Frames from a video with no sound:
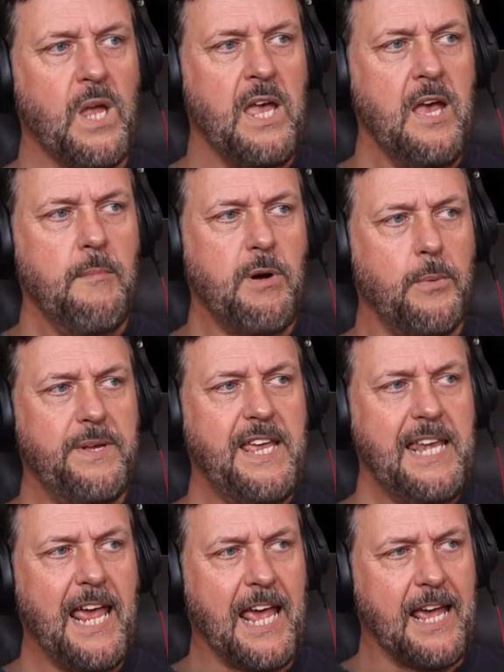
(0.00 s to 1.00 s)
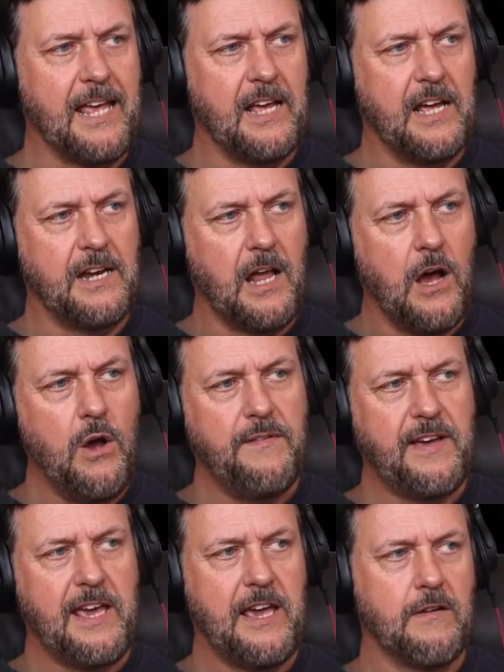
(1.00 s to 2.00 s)
But within here and over
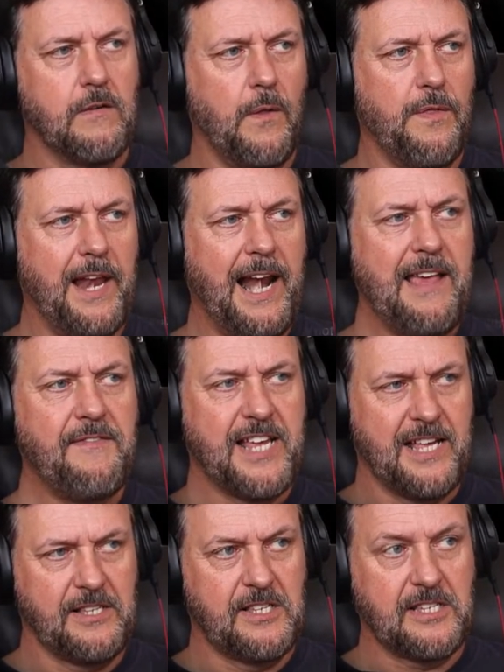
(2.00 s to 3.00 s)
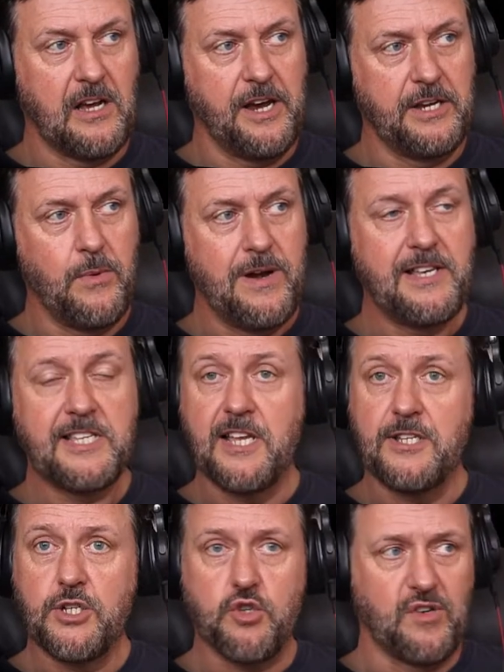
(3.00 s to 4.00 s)
here on the left hand side where it says
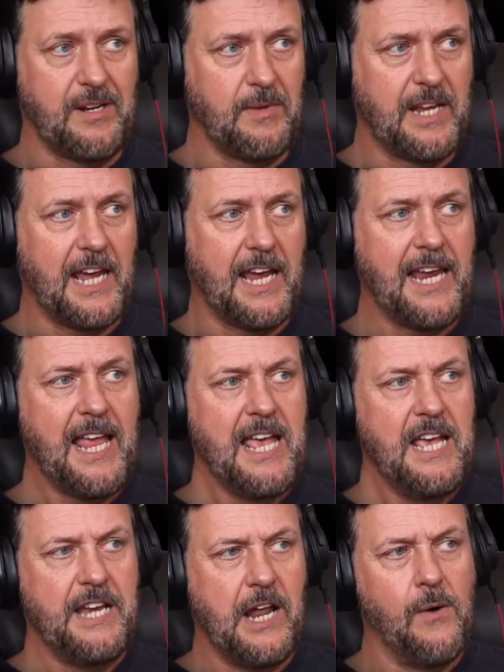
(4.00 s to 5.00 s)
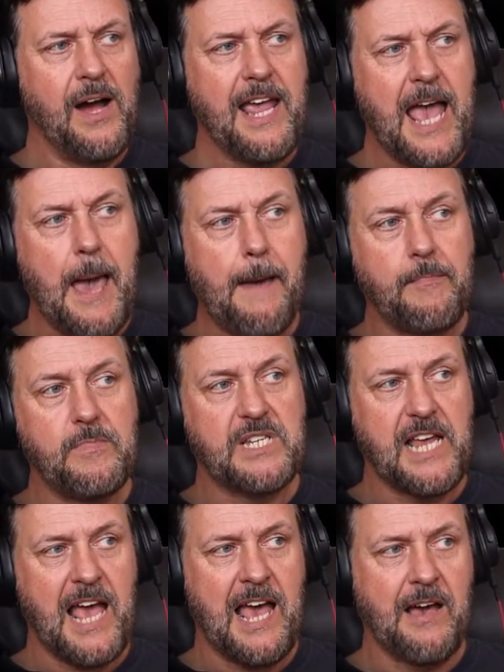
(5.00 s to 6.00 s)
stream key, now I happen to
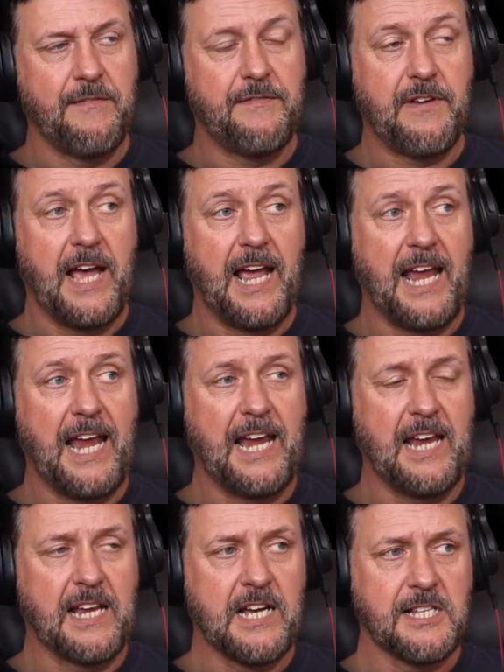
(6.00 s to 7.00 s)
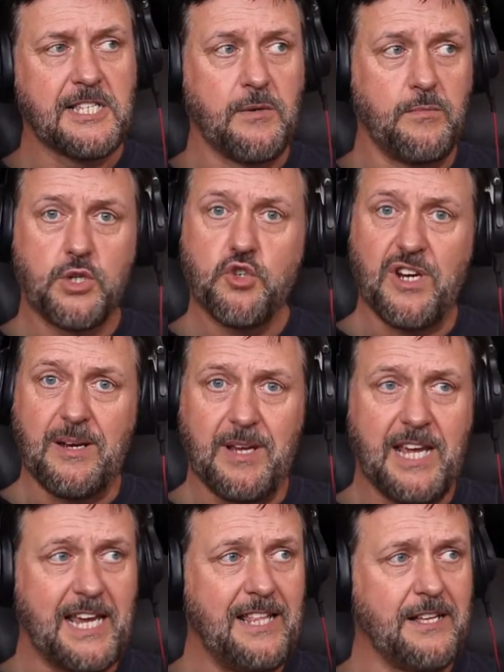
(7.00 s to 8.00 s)
have a custom stream
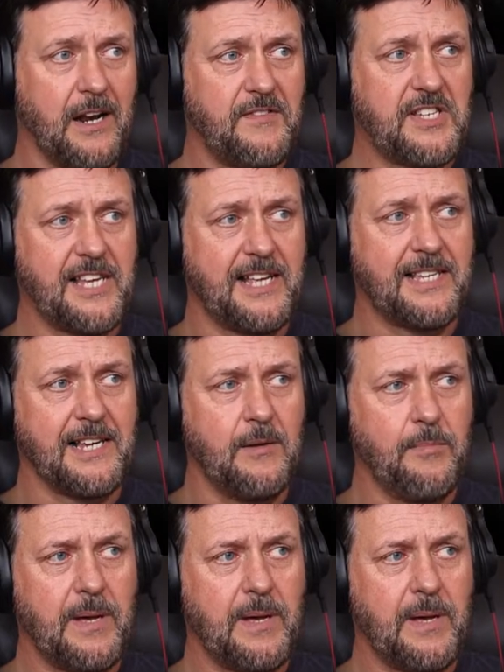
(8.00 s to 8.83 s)
key that I've set up